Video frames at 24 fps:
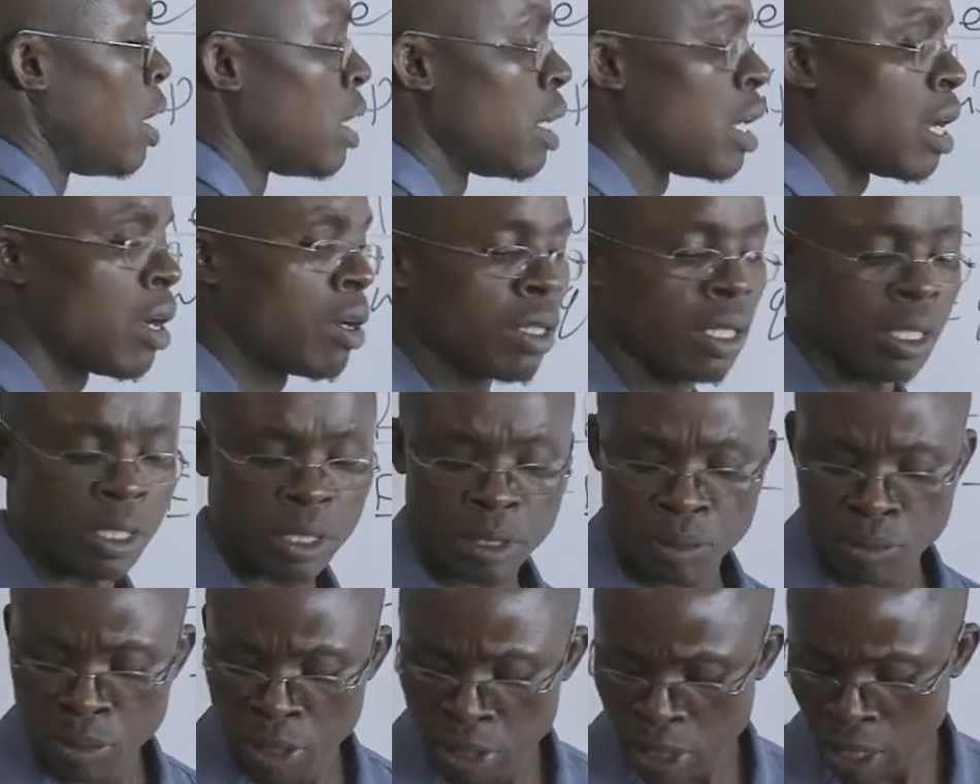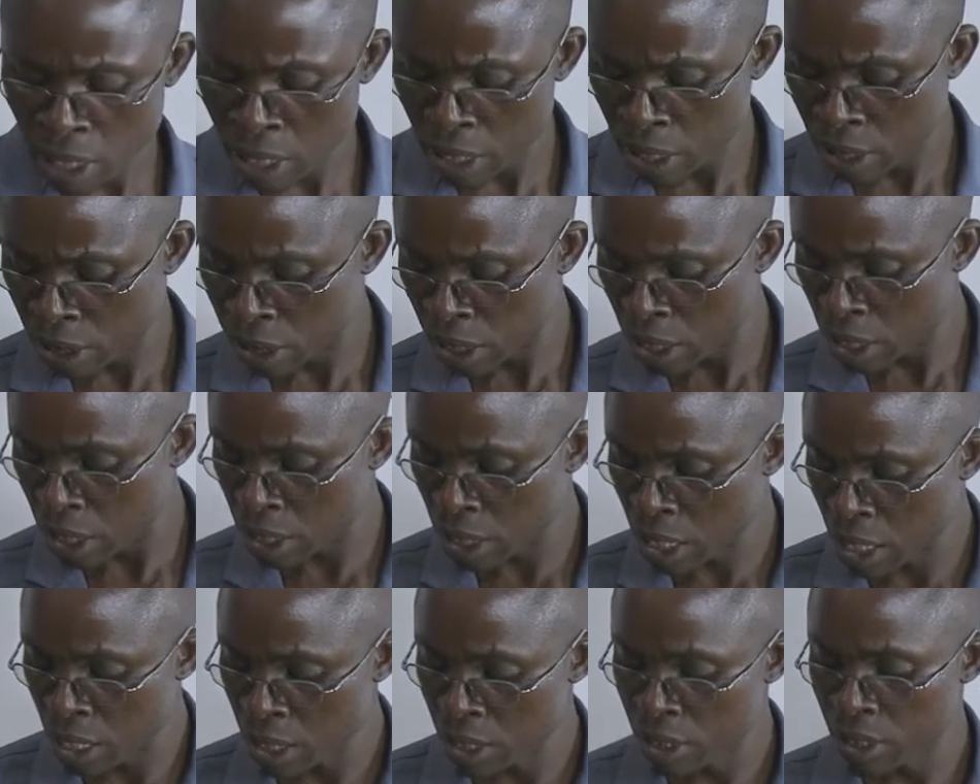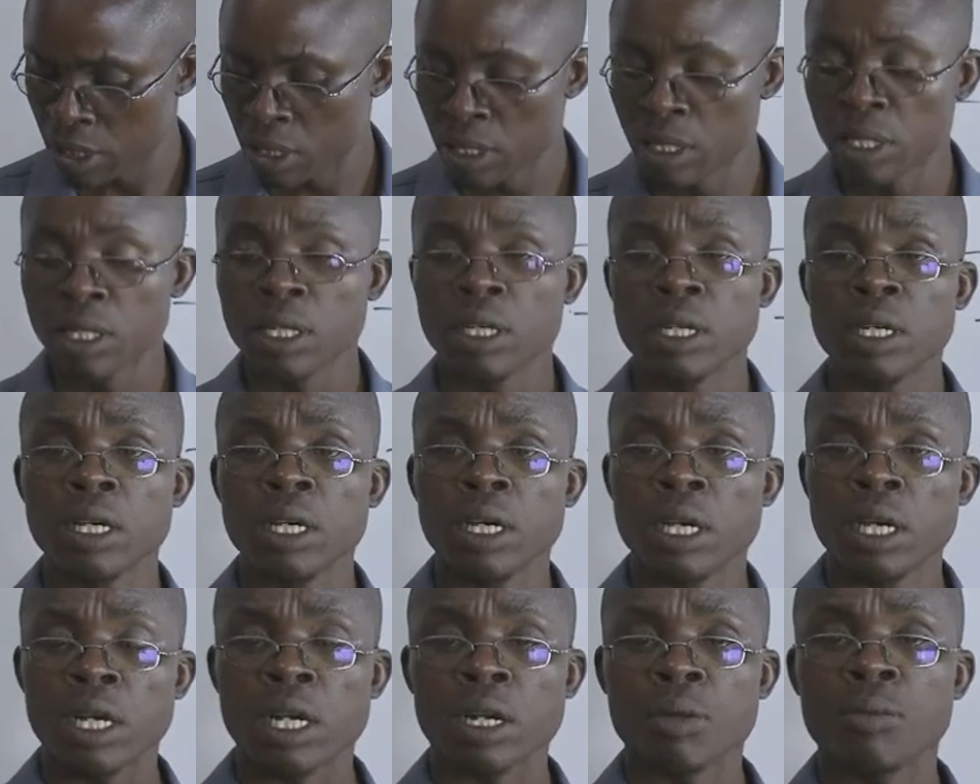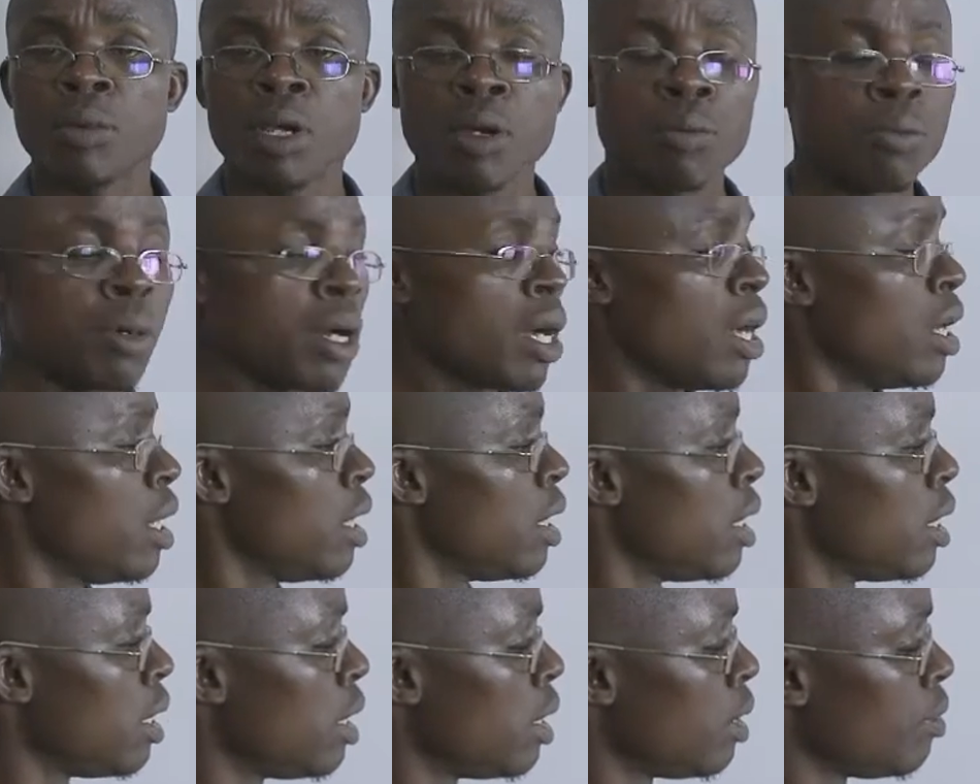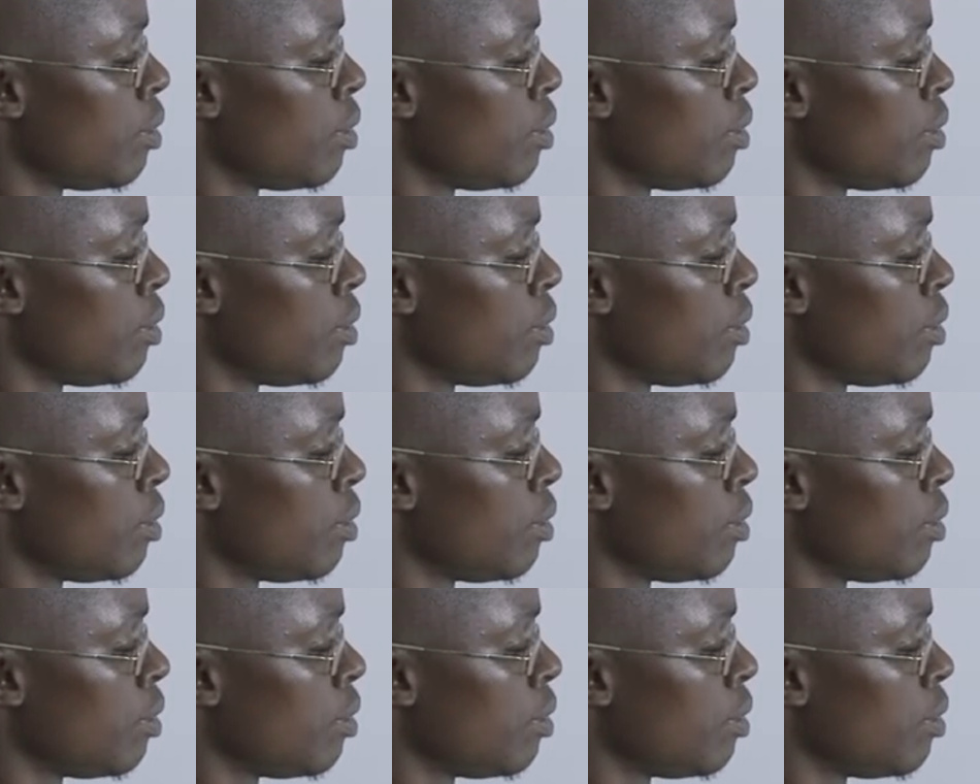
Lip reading: Now this measuring cylinder, remember,